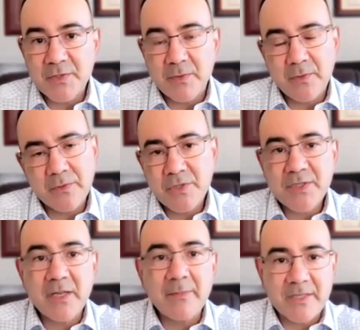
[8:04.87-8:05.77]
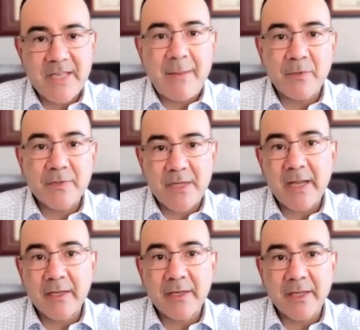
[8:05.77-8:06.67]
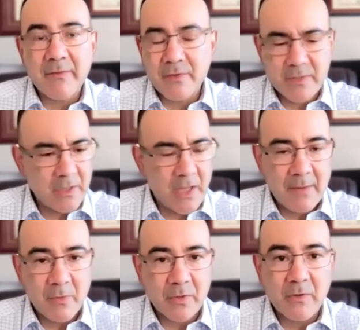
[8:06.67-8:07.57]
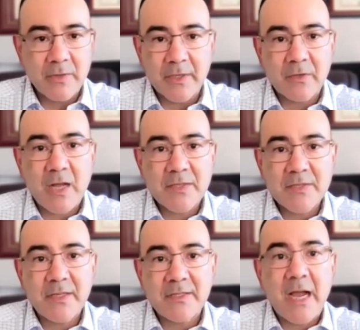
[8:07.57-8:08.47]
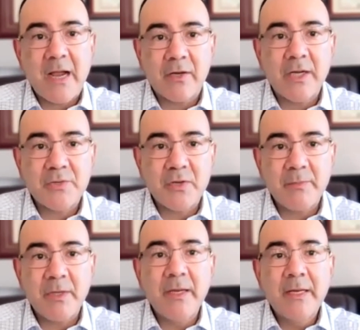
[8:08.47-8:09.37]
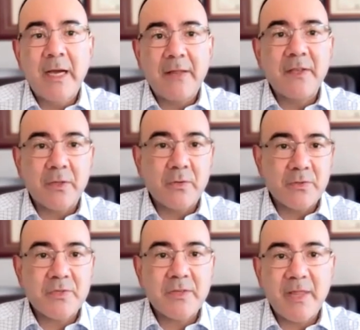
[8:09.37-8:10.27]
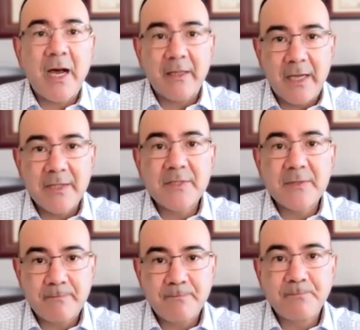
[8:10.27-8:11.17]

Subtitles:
So those are just some examples that I can give. And there's a lot more going across the entire country, but I think those are some of the highlights.